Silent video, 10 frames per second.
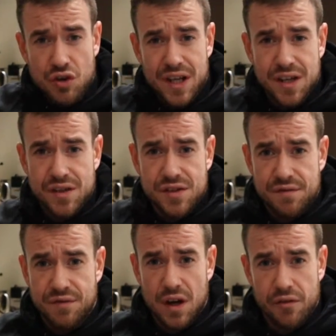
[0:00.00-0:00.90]
trains
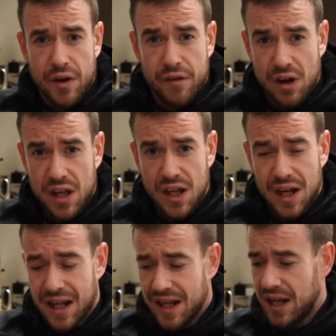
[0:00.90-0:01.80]
very, very
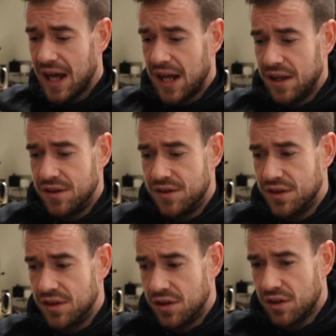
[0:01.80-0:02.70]
regularly and
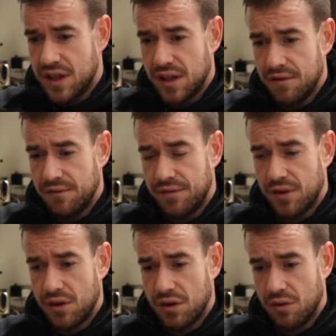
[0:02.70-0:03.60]
you're looking
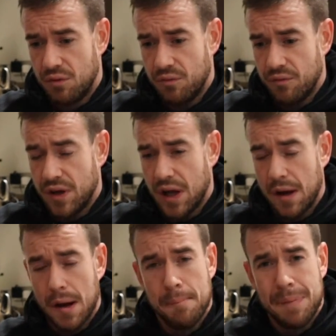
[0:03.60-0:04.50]
for
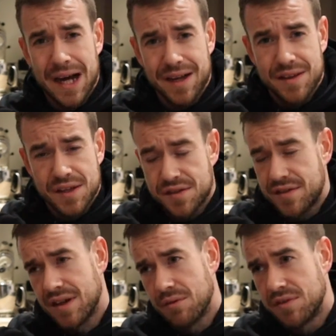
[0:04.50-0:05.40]
a bag
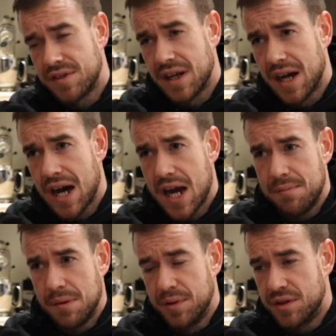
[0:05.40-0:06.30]
that's, I would say, a
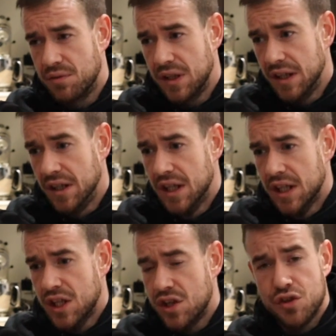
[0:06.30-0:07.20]
hybrid between
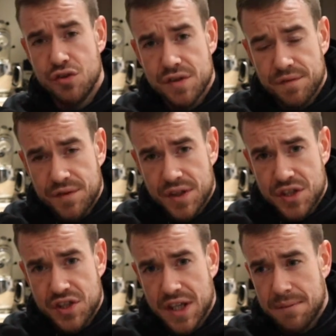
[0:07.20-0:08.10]
using for the
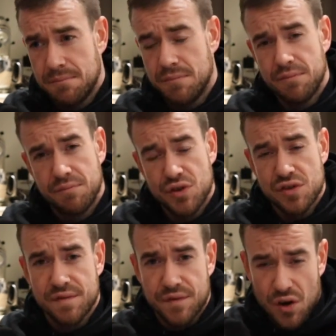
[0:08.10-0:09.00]
gym,
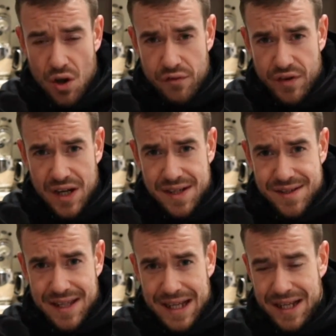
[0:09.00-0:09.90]
using for overnight
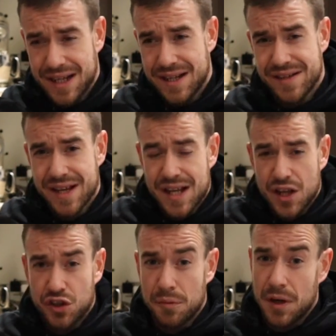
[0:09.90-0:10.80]
stays,
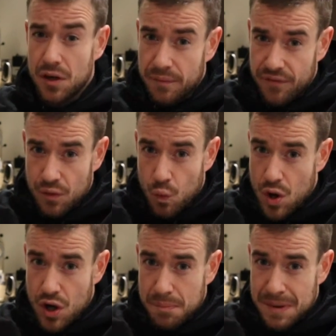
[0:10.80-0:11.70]
doubling up for a
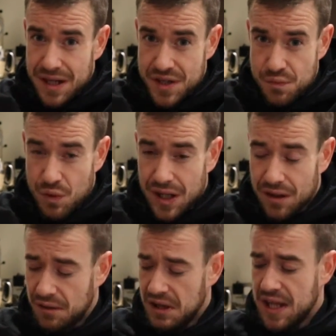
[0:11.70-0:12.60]
work bag as
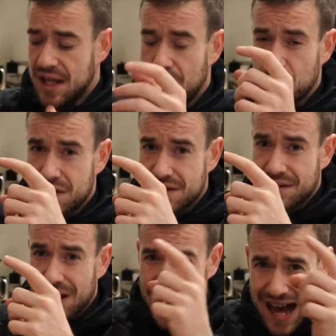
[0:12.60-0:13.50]
well, I would
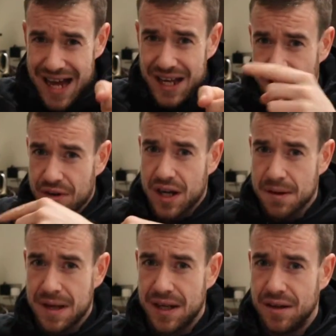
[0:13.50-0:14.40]
highly
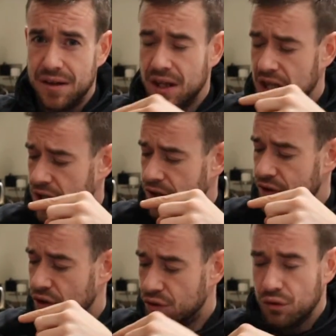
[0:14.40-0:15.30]
recommend
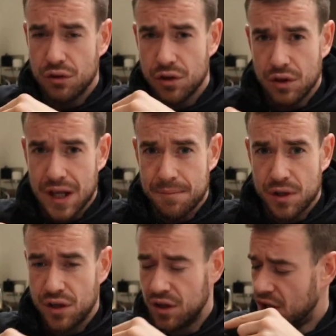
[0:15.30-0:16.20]
the
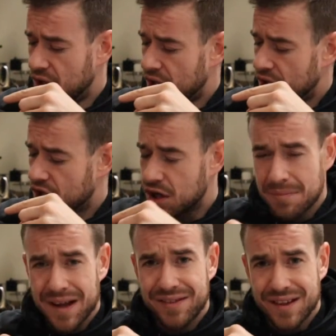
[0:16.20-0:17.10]
Lululemon
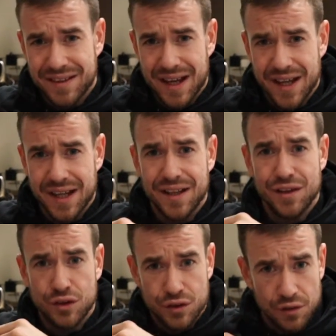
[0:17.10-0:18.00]
Command the
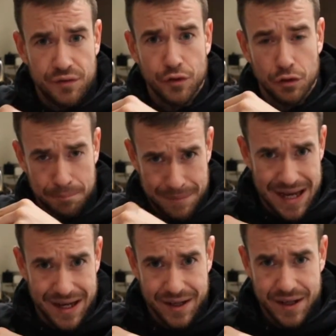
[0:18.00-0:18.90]
Day Duffel
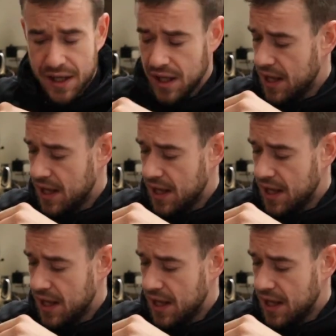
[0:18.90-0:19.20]
bag.